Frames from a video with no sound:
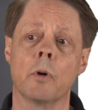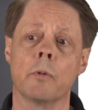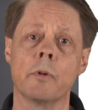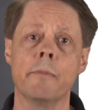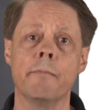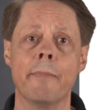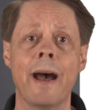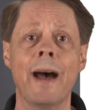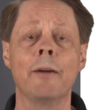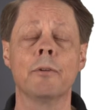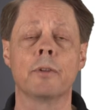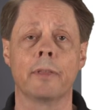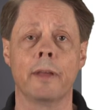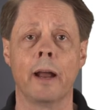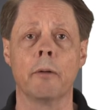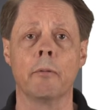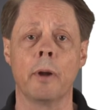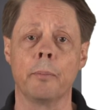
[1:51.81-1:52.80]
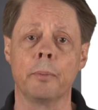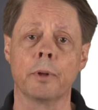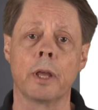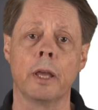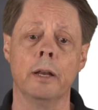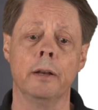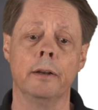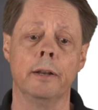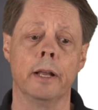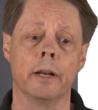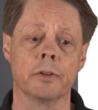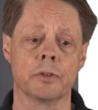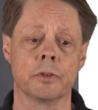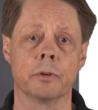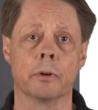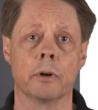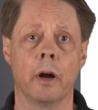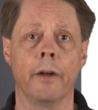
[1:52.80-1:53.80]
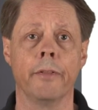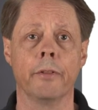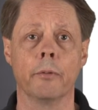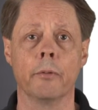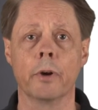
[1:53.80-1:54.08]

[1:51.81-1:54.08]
where we mount that replicated data store on